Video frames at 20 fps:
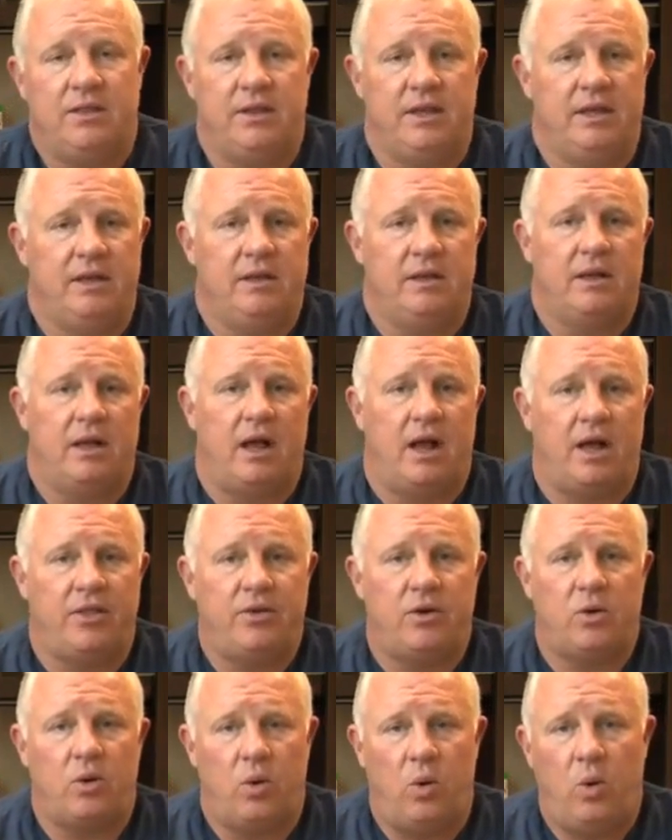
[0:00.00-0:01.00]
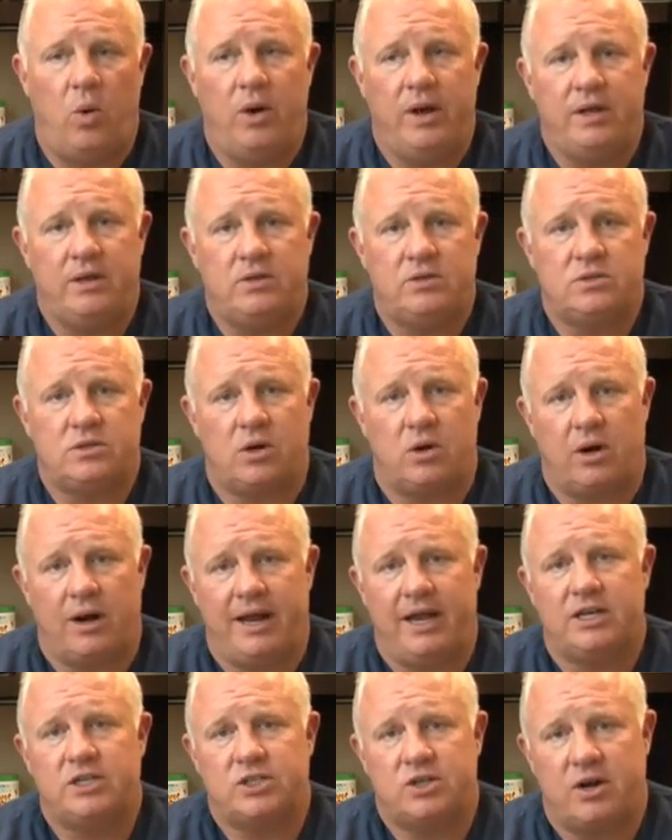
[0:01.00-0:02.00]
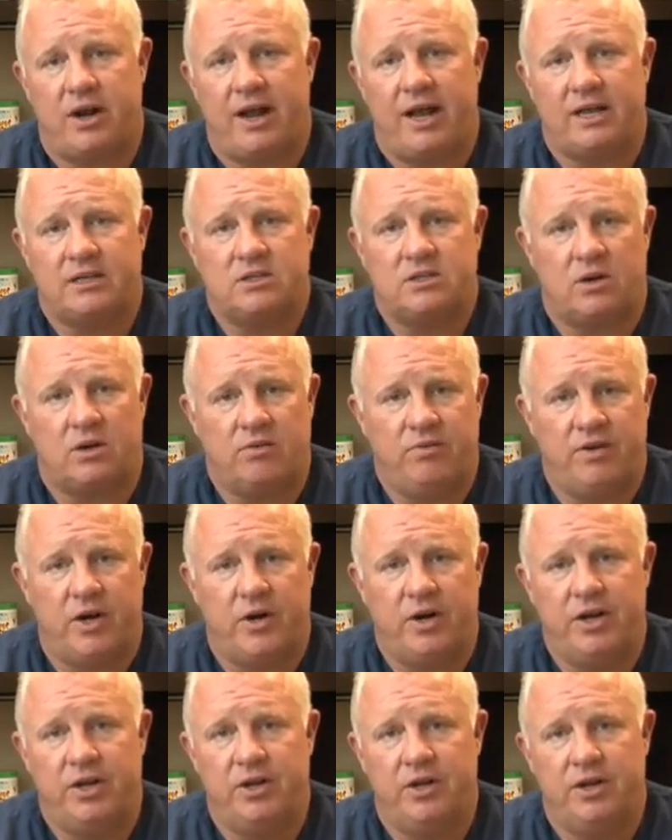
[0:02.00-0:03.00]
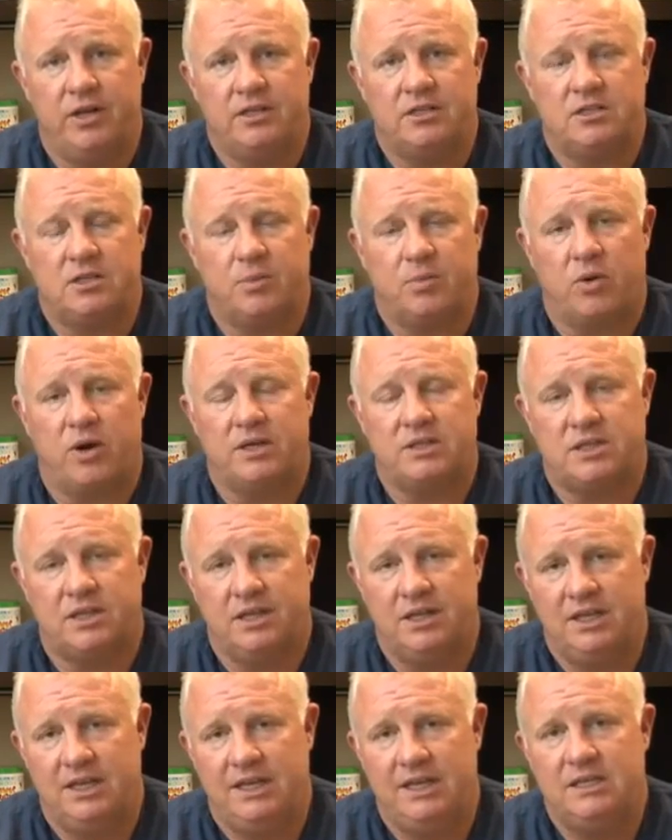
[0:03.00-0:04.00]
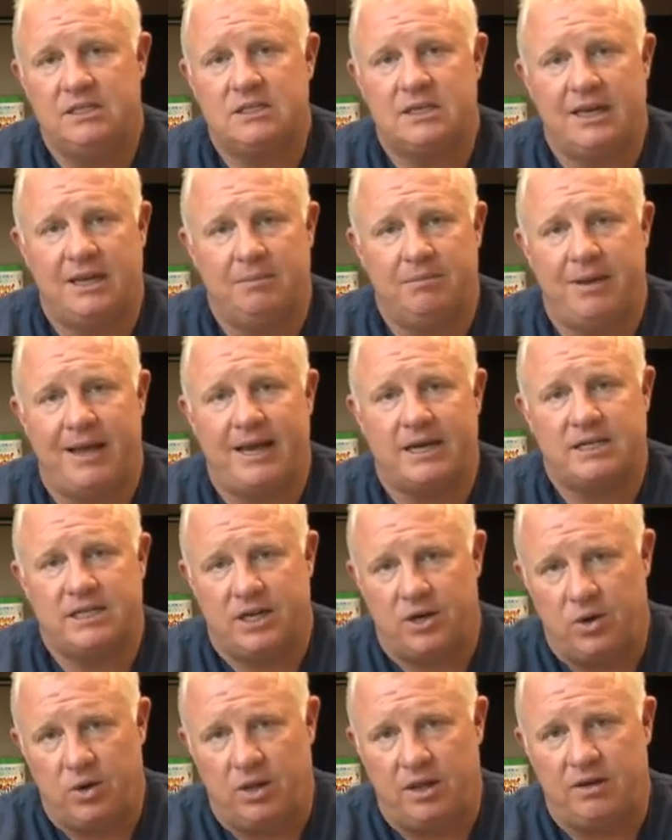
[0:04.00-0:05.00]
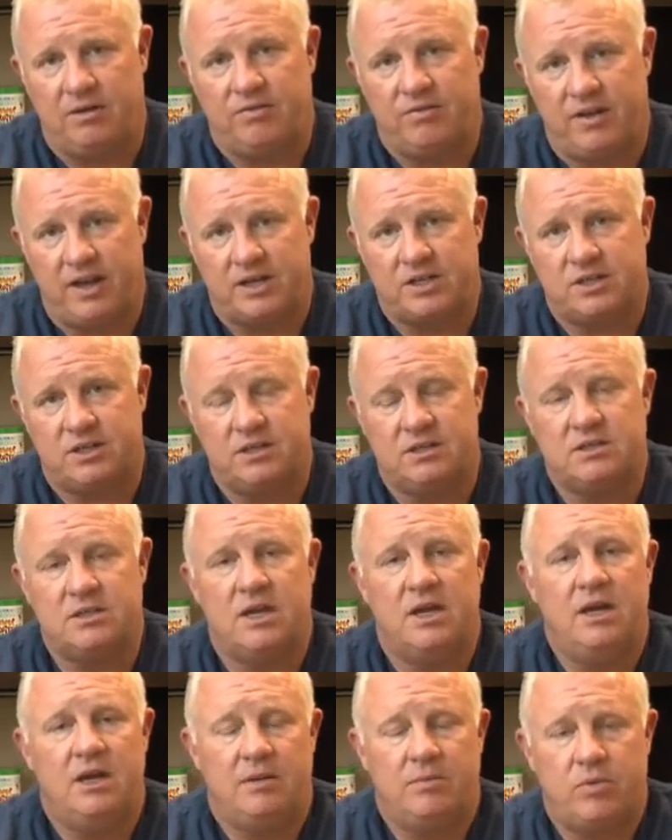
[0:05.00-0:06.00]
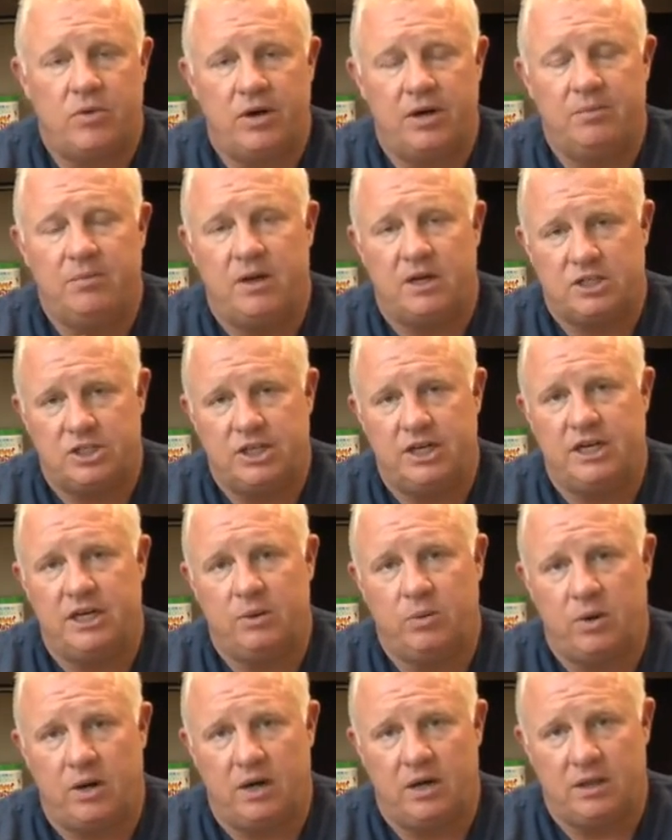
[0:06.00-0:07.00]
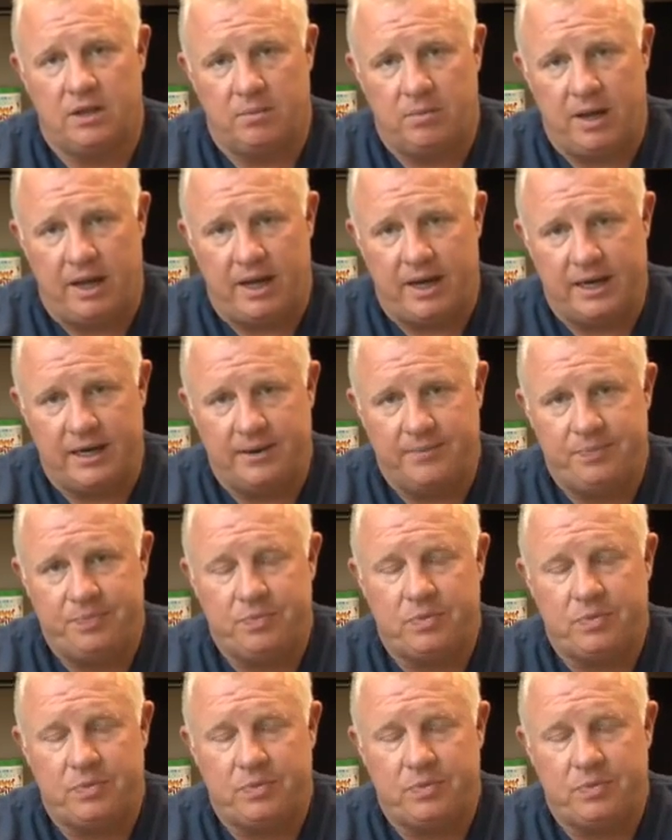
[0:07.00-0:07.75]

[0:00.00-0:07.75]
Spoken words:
The other oils or extracts are very good at suppressing yeast and bacterial infections pretty much anywhere in the body.